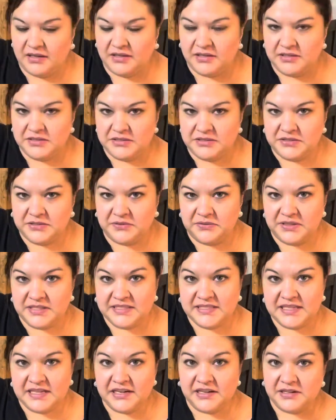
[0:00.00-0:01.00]
So the
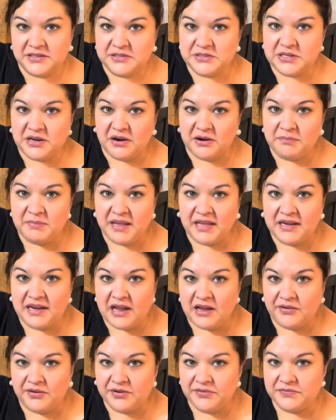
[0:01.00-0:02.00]
stairs are made
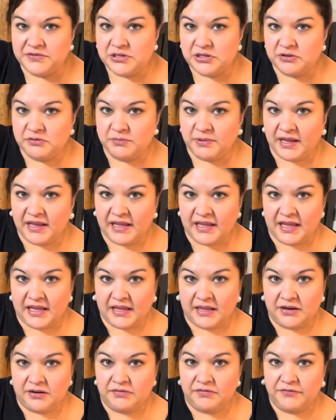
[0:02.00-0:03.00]
out of two by
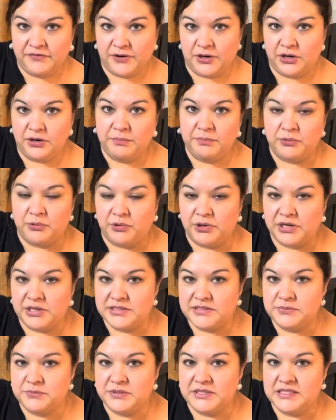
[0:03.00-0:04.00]
eight fir
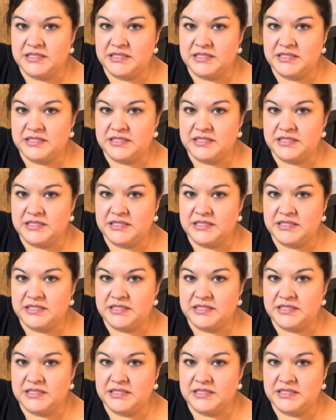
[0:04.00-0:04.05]
boards. We